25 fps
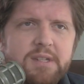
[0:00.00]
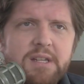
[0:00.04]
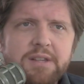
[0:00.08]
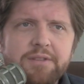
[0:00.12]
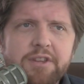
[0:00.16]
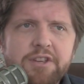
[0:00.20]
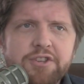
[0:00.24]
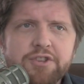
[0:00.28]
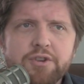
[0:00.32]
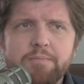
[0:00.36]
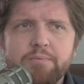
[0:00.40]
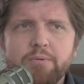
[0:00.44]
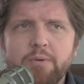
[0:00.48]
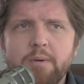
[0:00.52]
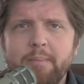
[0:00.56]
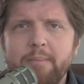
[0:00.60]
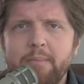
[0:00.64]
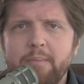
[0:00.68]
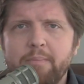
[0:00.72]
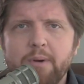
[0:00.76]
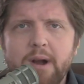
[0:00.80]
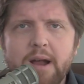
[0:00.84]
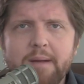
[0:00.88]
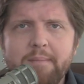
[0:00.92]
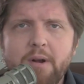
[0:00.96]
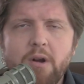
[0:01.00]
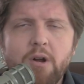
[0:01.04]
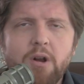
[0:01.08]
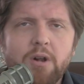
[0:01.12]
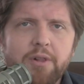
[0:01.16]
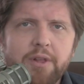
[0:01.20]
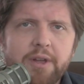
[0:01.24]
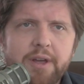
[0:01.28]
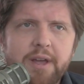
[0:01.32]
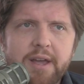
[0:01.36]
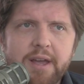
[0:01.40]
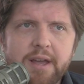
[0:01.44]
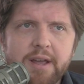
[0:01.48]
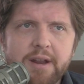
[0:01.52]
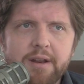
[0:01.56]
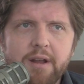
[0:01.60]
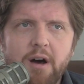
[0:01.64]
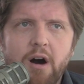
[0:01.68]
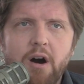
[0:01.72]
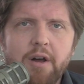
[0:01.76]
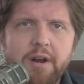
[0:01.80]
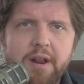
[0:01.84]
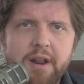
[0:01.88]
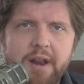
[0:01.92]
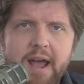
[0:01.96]
These are prim- primarily in
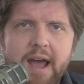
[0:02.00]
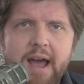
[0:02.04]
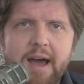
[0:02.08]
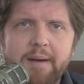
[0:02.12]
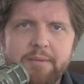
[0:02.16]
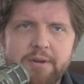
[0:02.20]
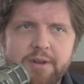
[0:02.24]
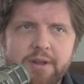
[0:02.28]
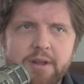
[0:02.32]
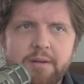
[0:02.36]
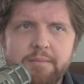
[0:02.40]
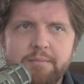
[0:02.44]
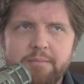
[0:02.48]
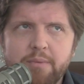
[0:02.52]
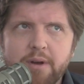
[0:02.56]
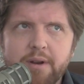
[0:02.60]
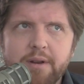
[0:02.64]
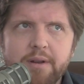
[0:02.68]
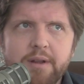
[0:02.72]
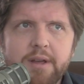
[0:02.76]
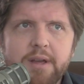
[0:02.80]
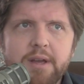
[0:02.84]
uninhabited but